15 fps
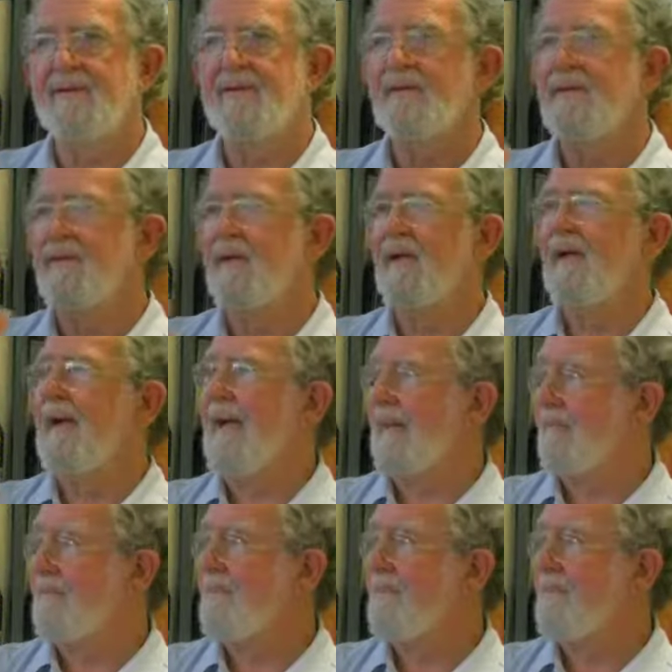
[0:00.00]
silver
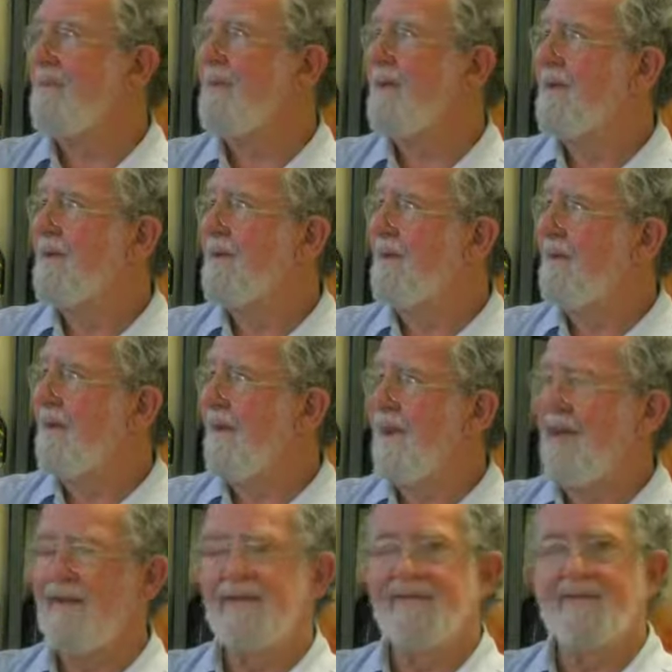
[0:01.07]
atom.
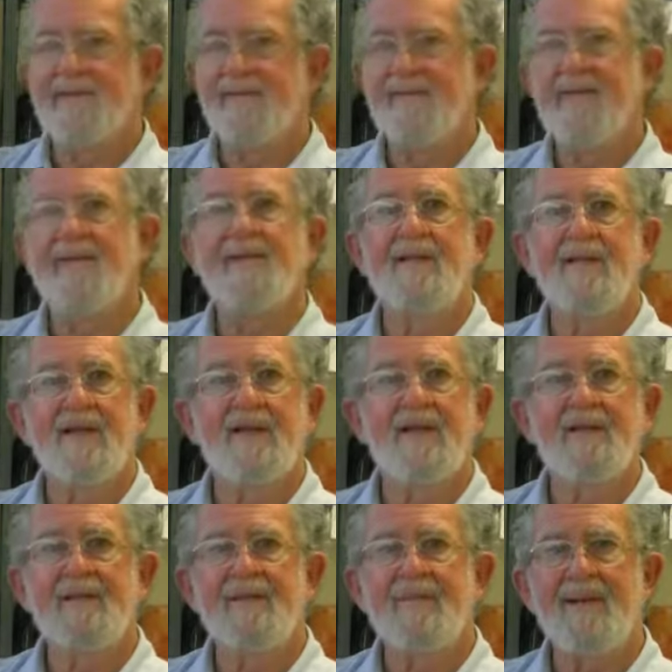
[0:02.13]
And silver,
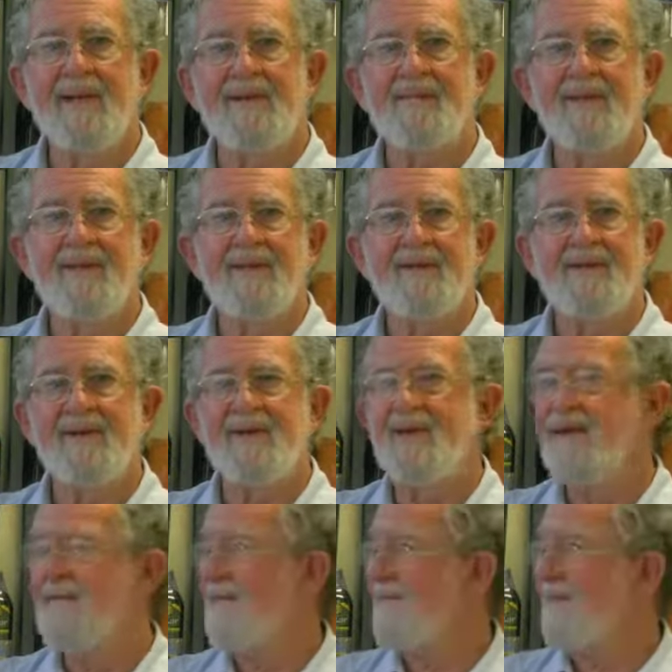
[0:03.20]
gold and platinum are three
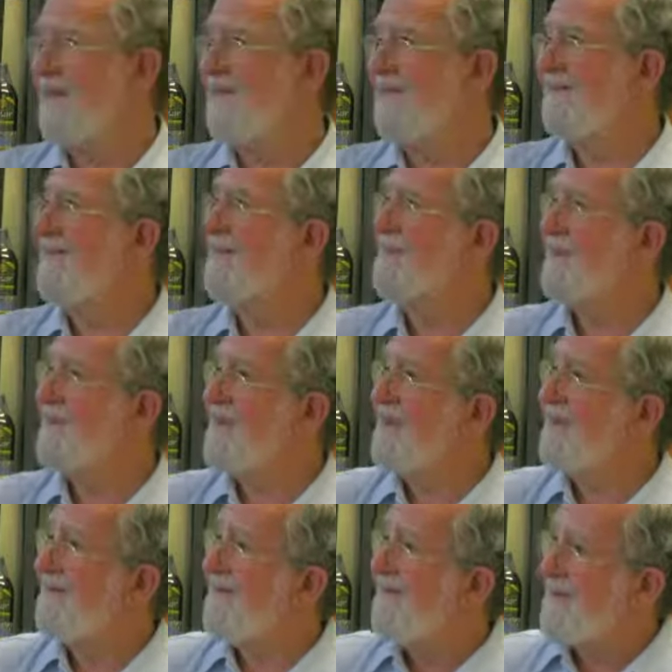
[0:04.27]
noble metals, and as you
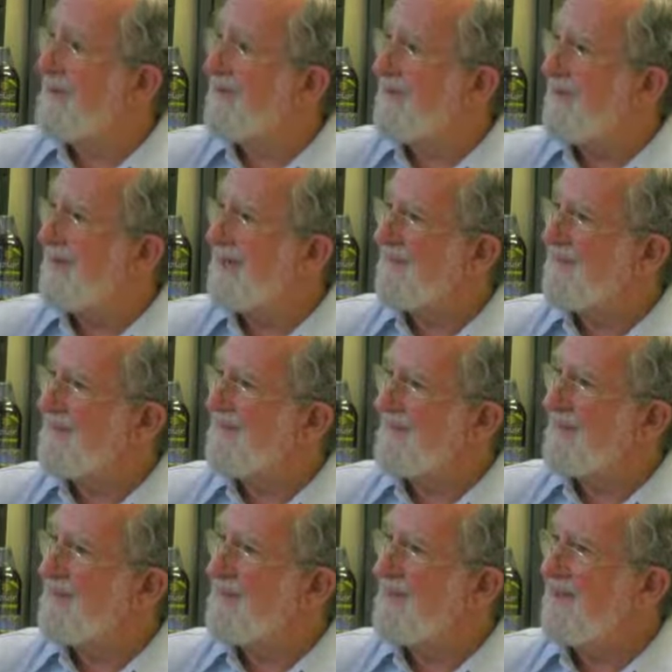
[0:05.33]
know, they don't react with
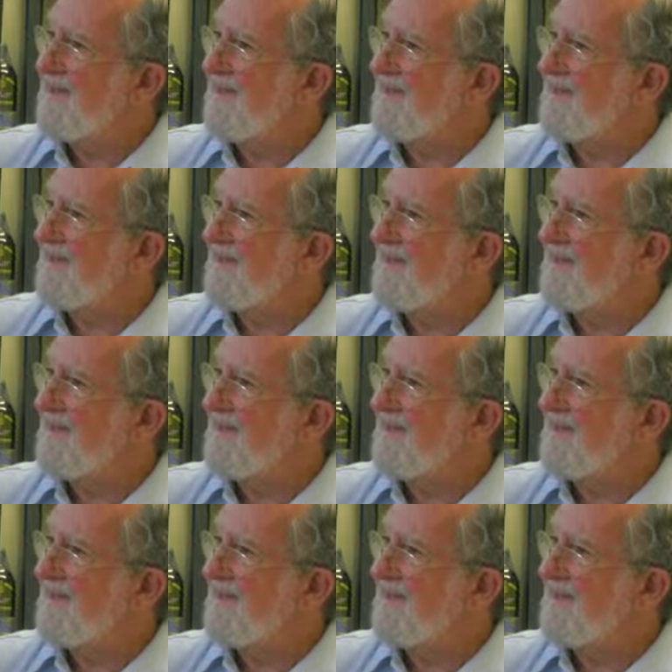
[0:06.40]
very many things.